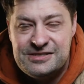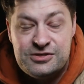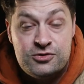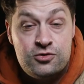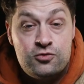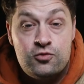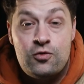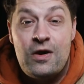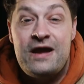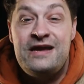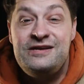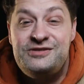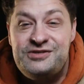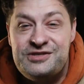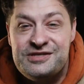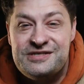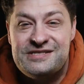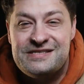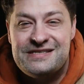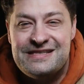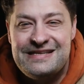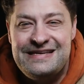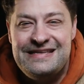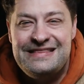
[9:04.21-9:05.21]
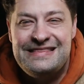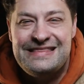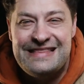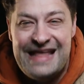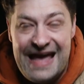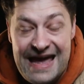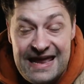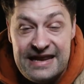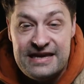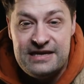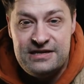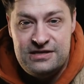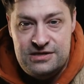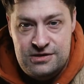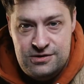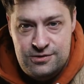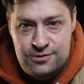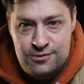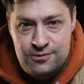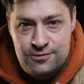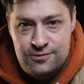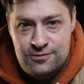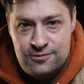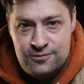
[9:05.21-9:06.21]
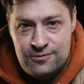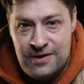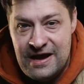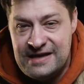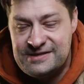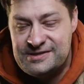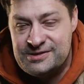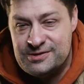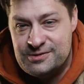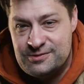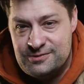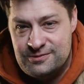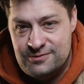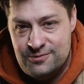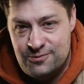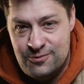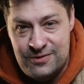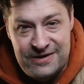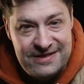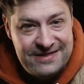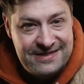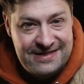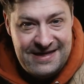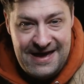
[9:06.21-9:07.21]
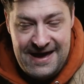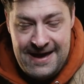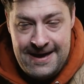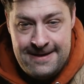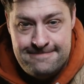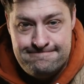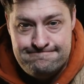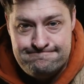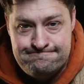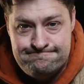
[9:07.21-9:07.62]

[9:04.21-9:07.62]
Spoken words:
is graciously letting you wrestle with that.